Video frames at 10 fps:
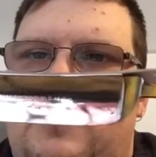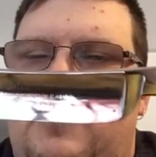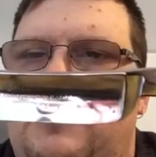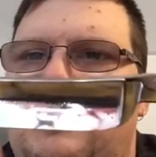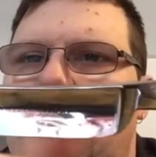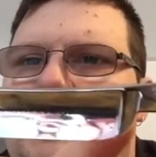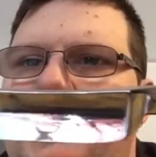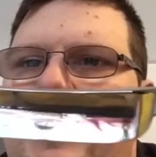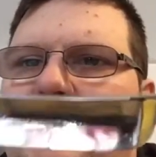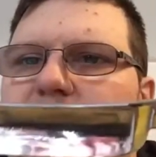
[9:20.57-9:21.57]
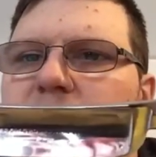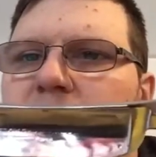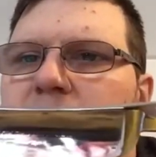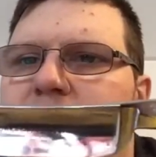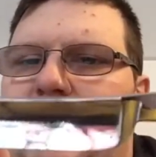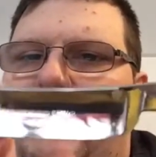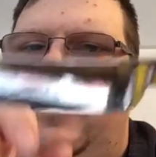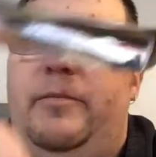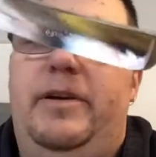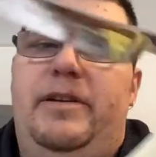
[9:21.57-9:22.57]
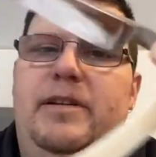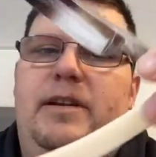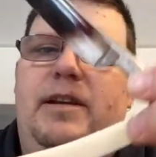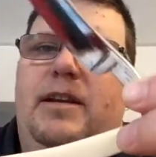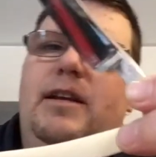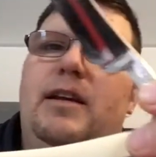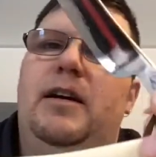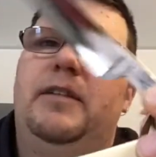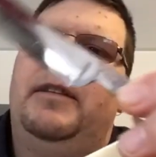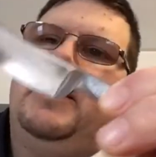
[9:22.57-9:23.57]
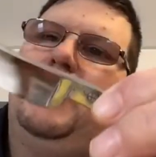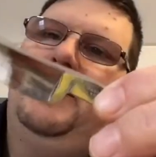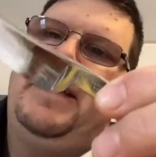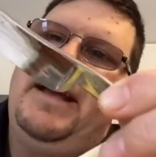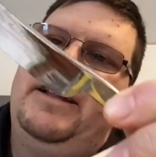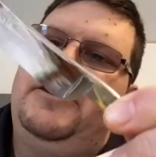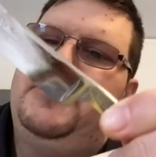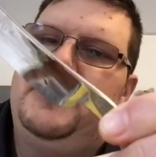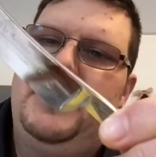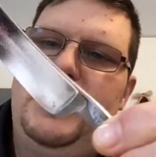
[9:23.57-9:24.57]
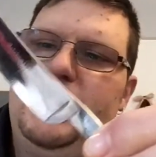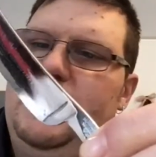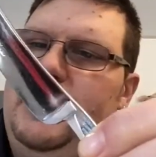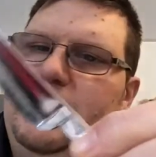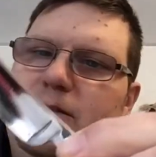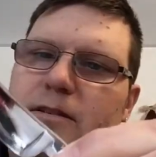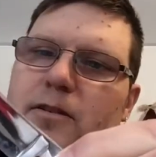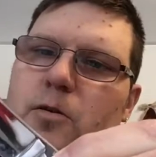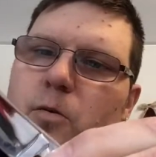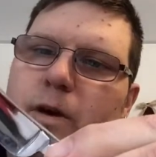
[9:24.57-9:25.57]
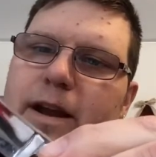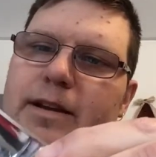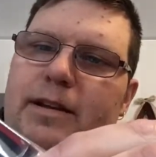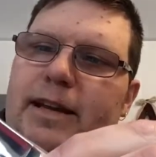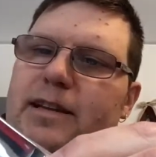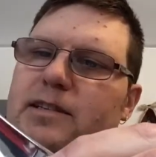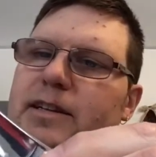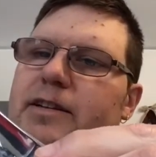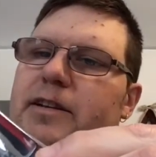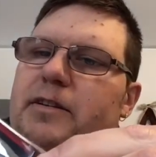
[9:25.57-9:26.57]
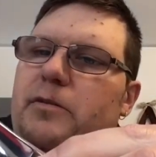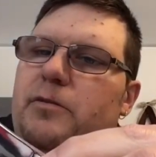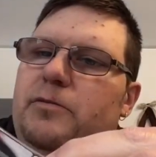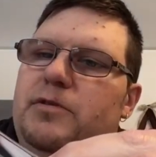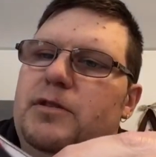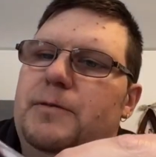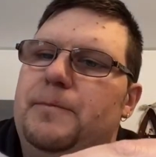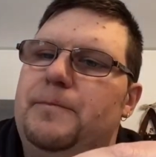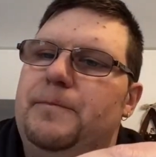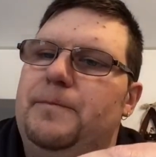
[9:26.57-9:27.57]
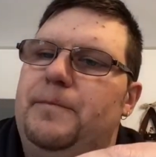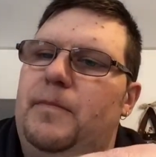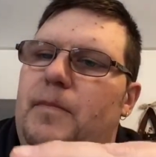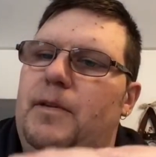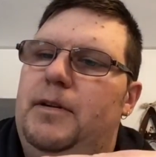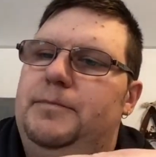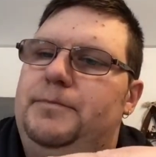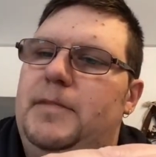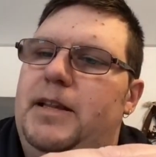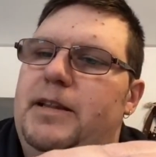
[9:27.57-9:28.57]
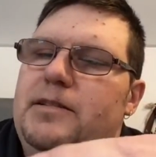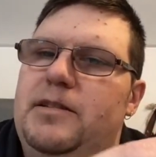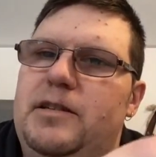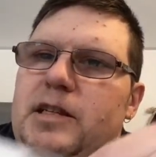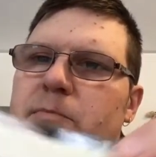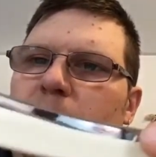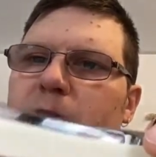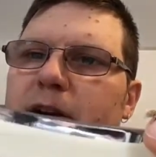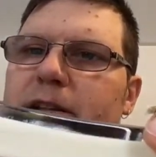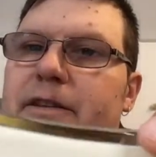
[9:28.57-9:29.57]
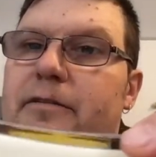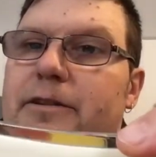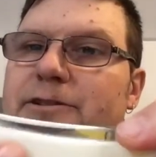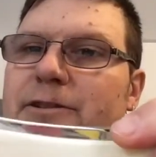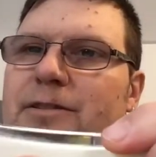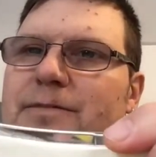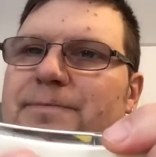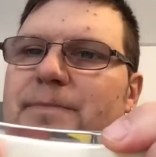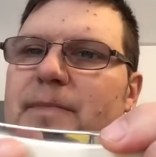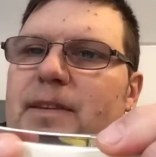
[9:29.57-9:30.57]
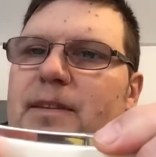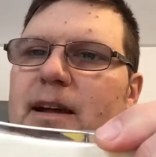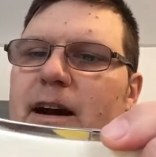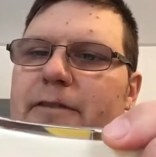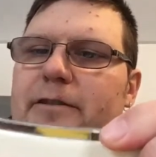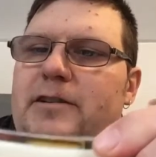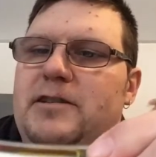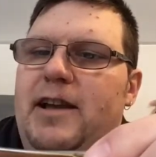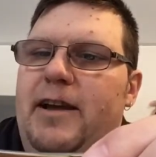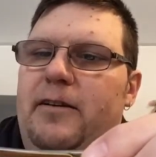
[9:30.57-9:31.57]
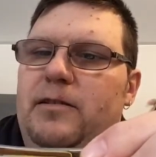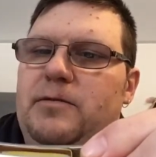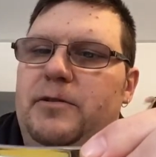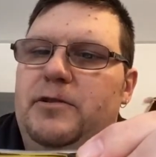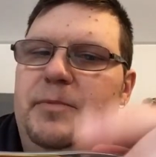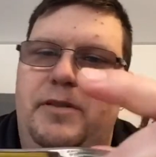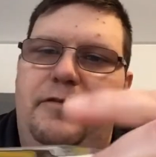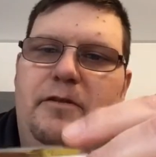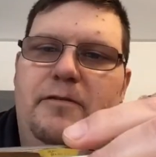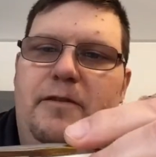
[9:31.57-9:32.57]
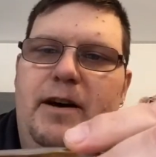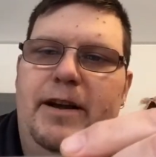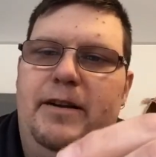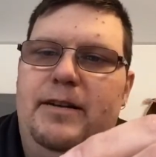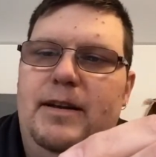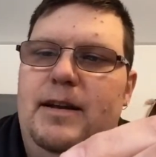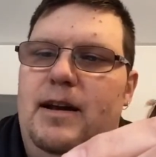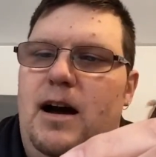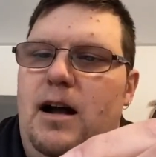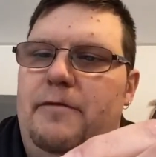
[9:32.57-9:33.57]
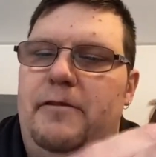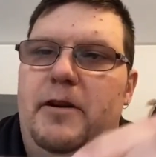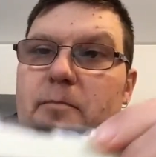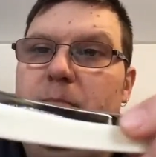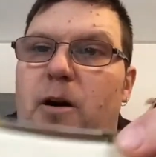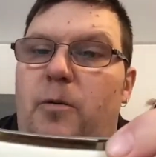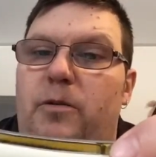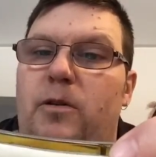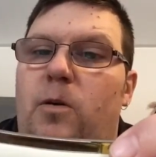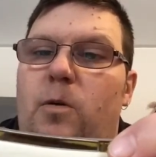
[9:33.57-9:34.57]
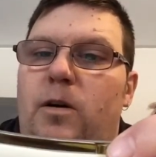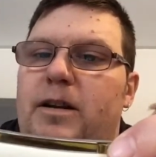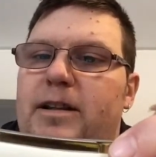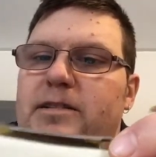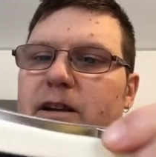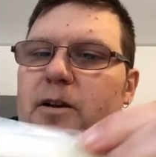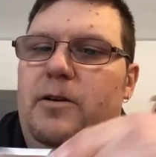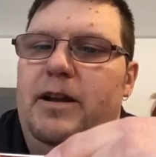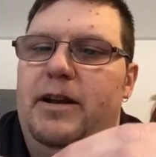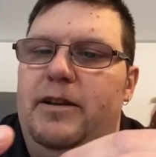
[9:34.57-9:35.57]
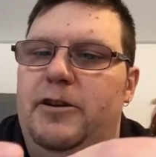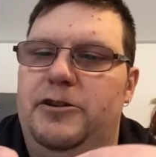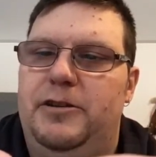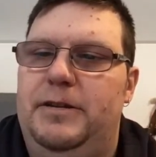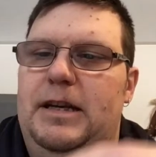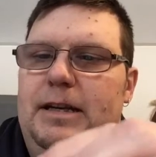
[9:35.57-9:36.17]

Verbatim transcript: almost looks like it's smiling a little bit on the cutting edge. These are quite easy to use, and this is sported in the original ivory scales, which I mean if you can find ivory or bone or horn that's in good condition,